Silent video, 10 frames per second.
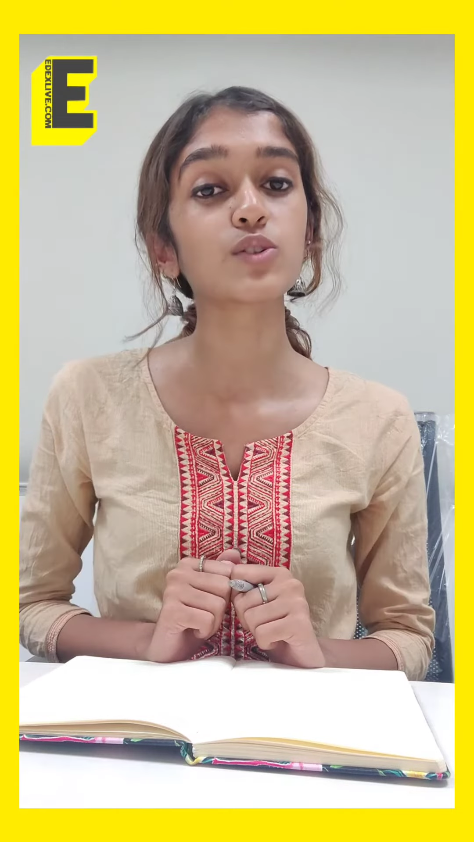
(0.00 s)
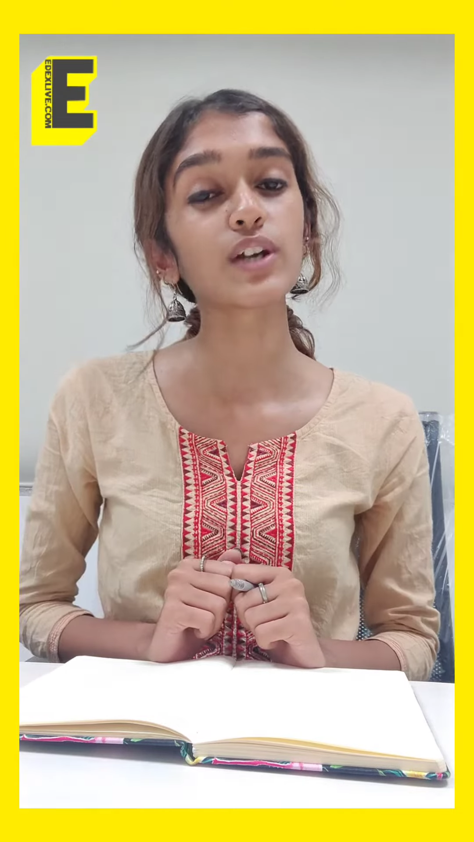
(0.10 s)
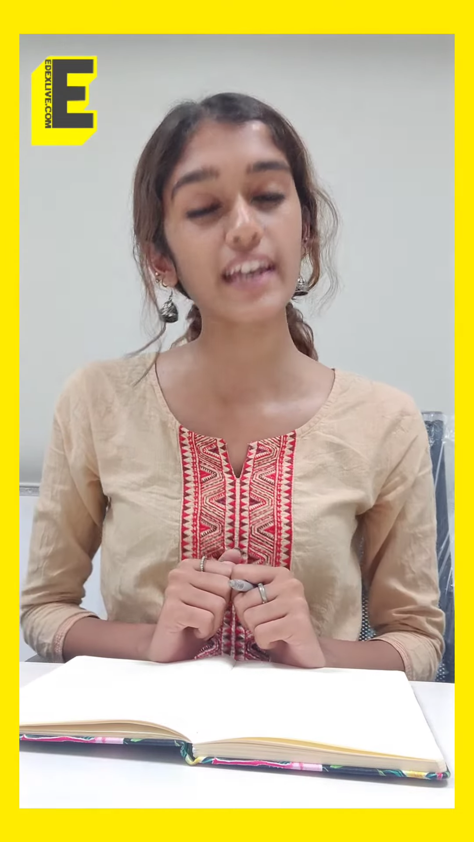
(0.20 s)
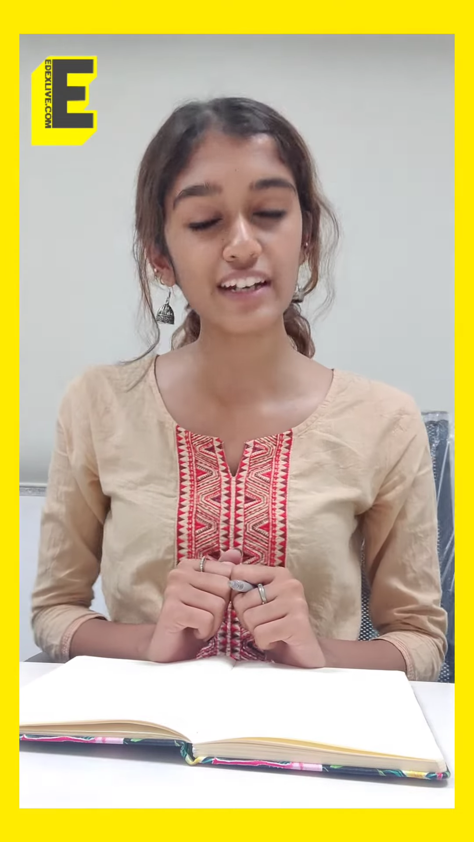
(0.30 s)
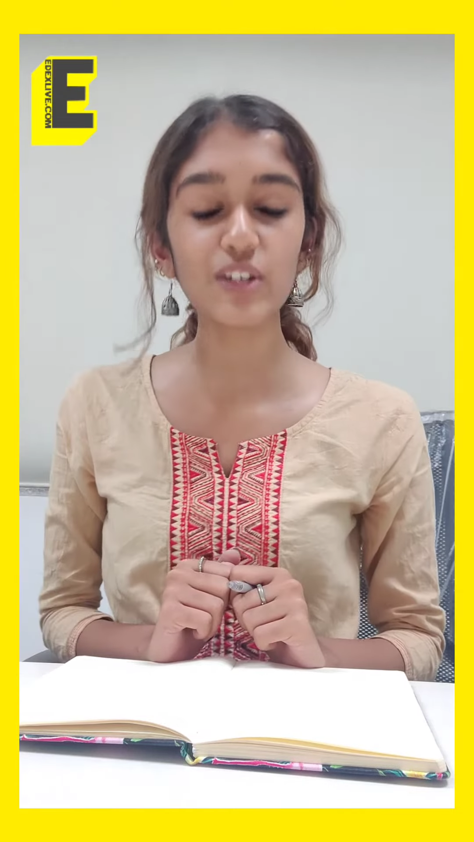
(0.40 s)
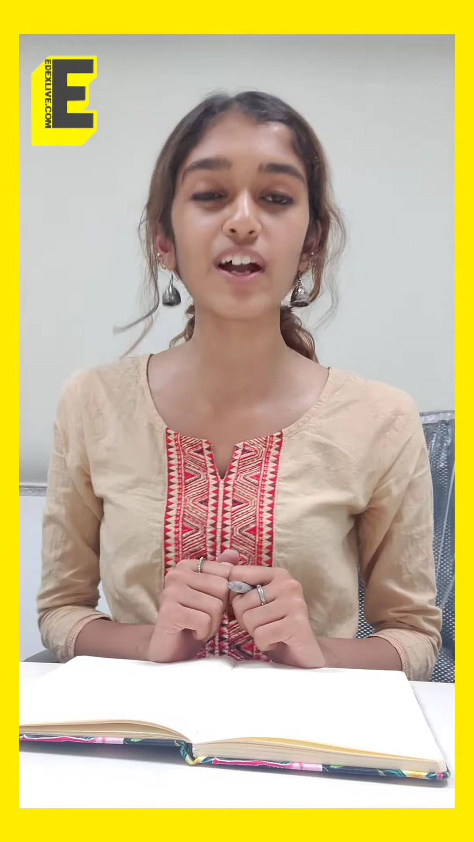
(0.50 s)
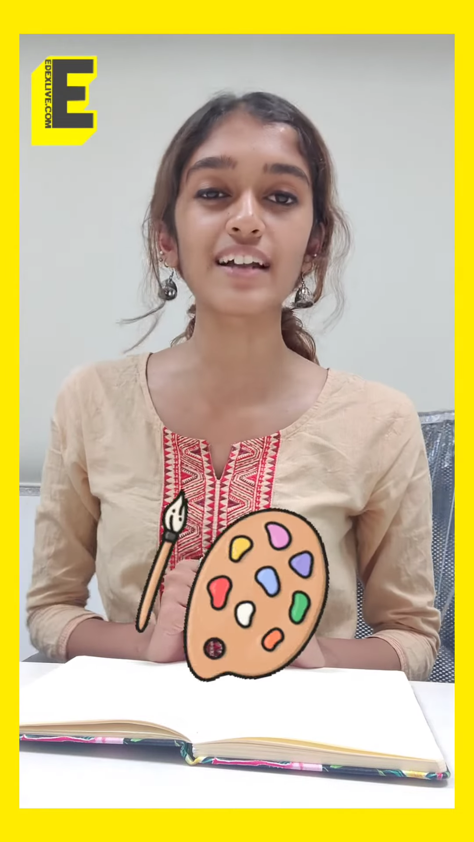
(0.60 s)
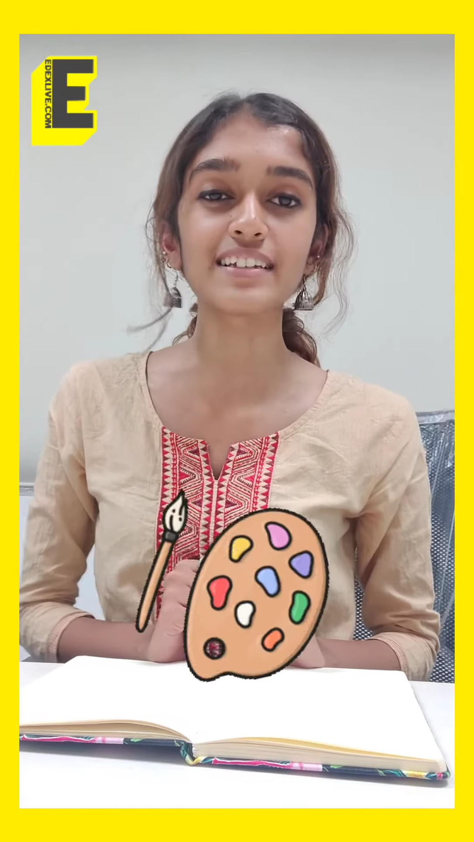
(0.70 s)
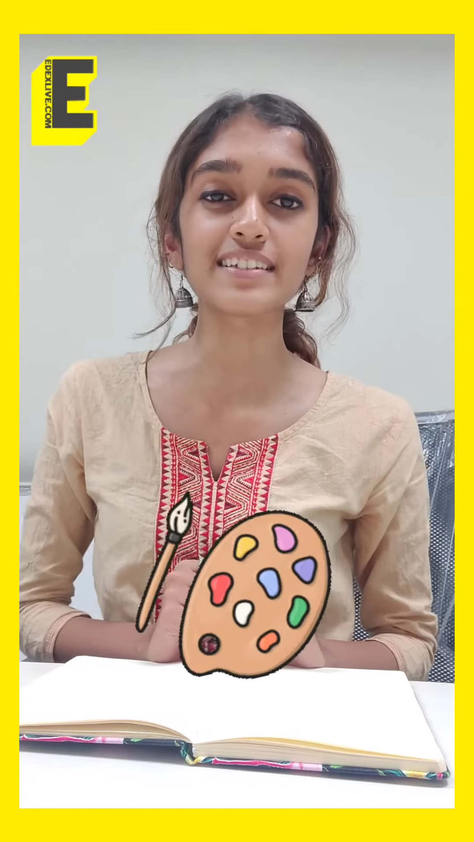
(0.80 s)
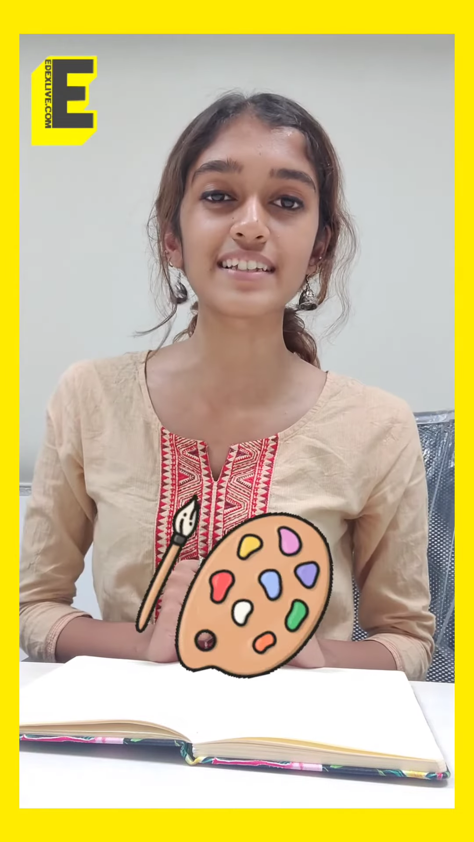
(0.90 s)
So get your
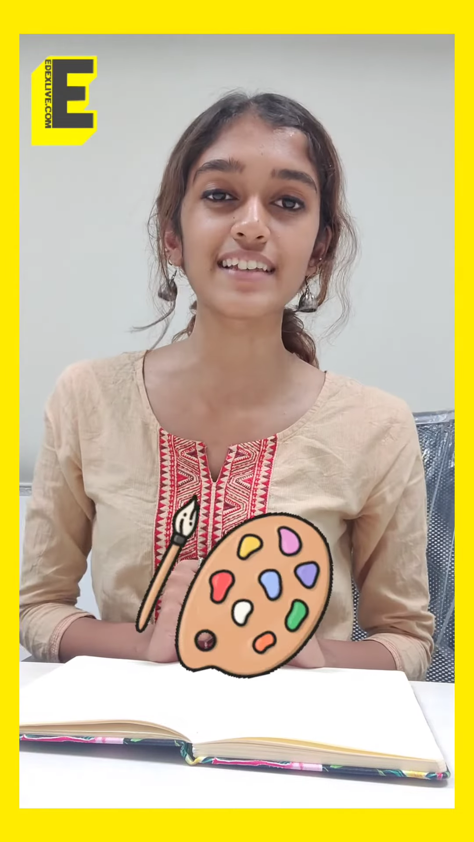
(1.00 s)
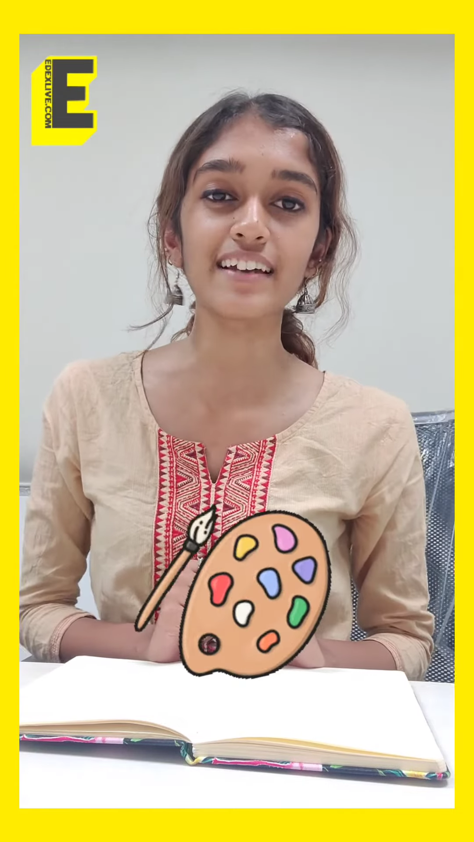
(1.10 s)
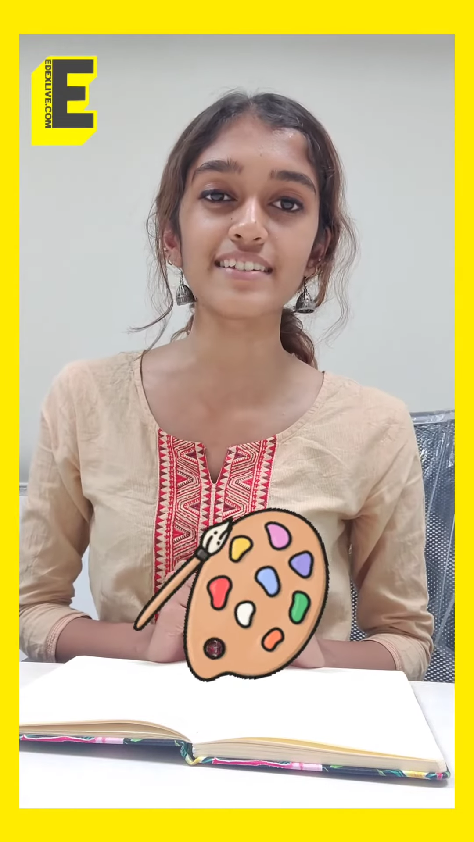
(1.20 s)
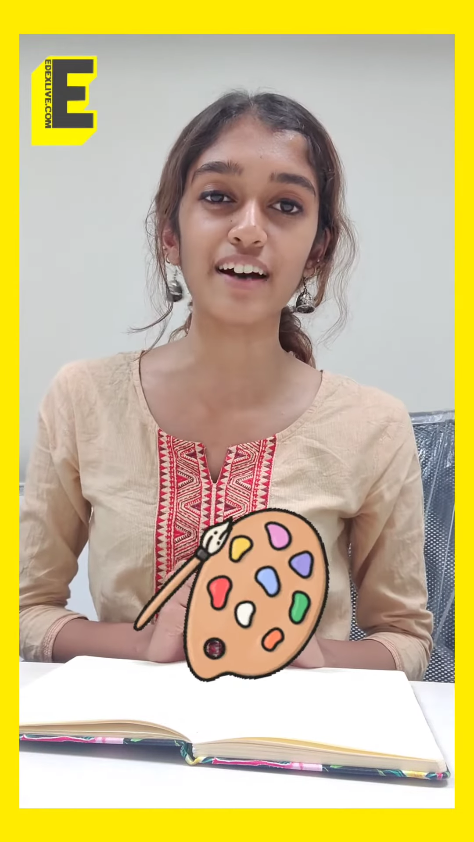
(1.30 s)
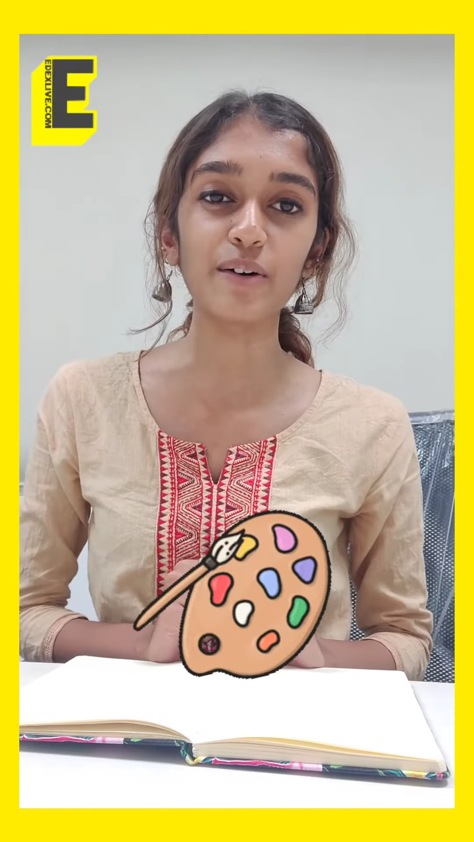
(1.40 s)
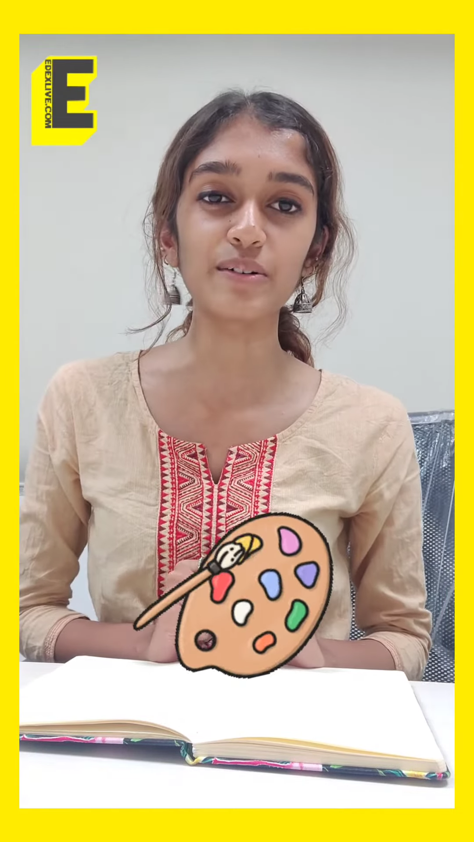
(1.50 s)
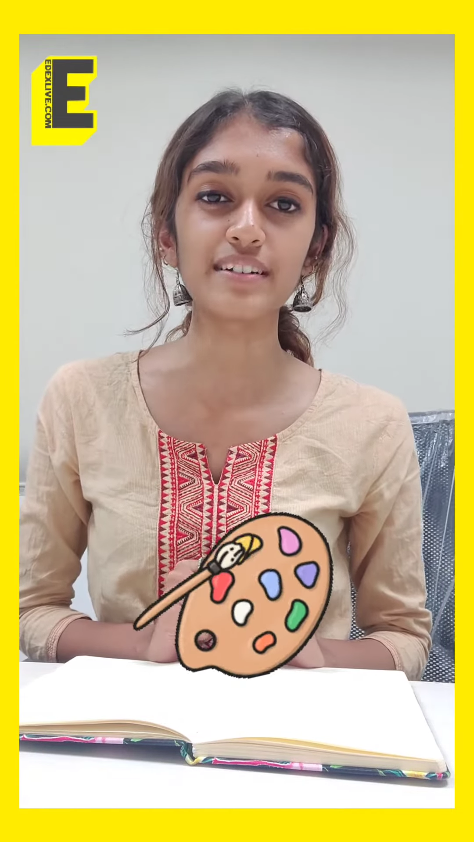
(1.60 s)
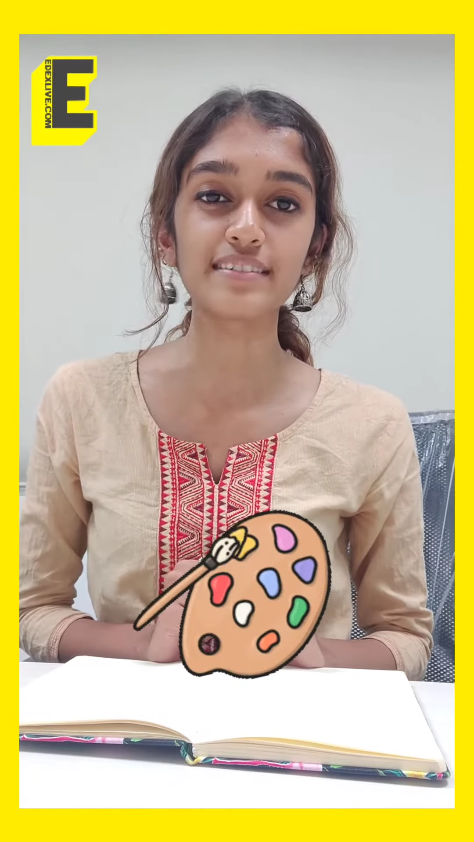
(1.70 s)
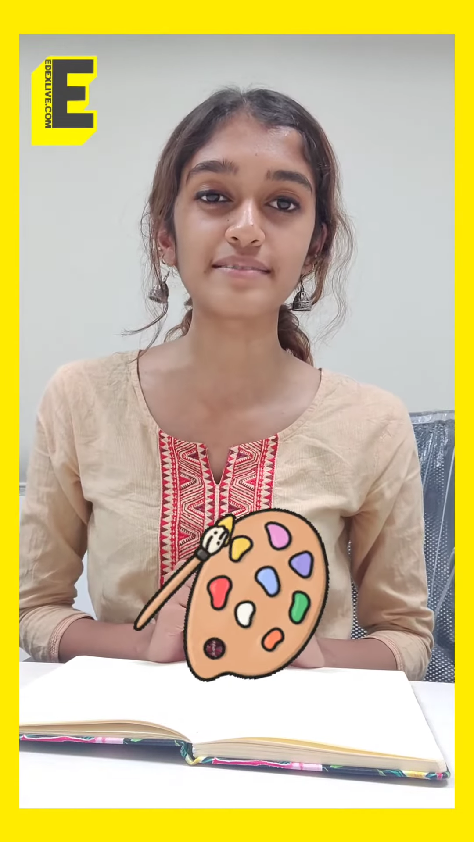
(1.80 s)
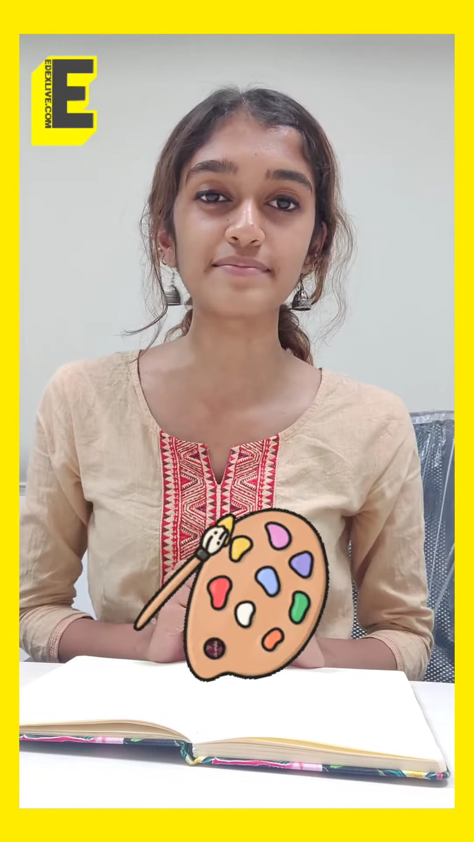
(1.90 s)
artistic side
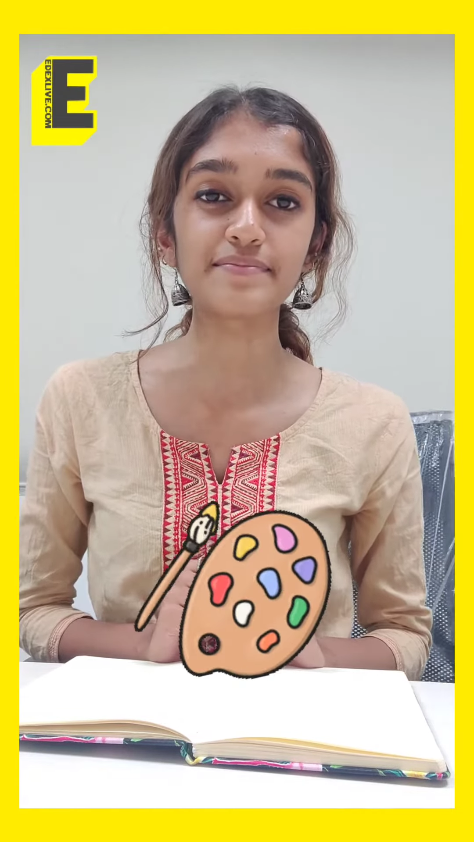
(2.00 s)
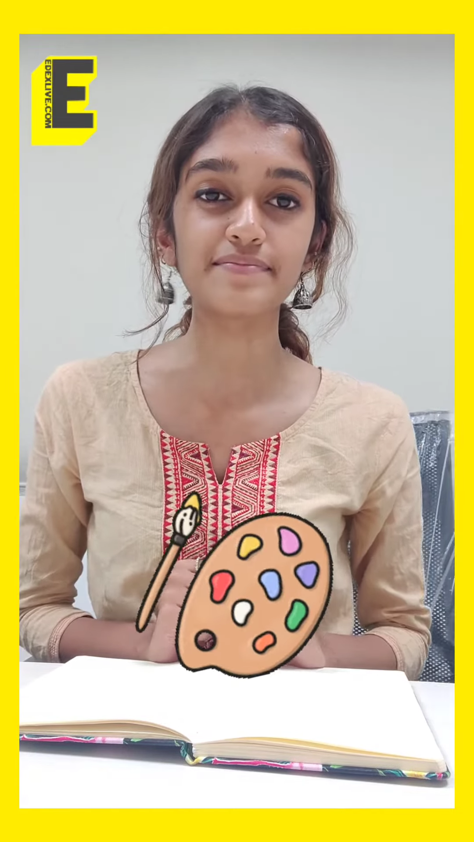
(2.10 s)
out.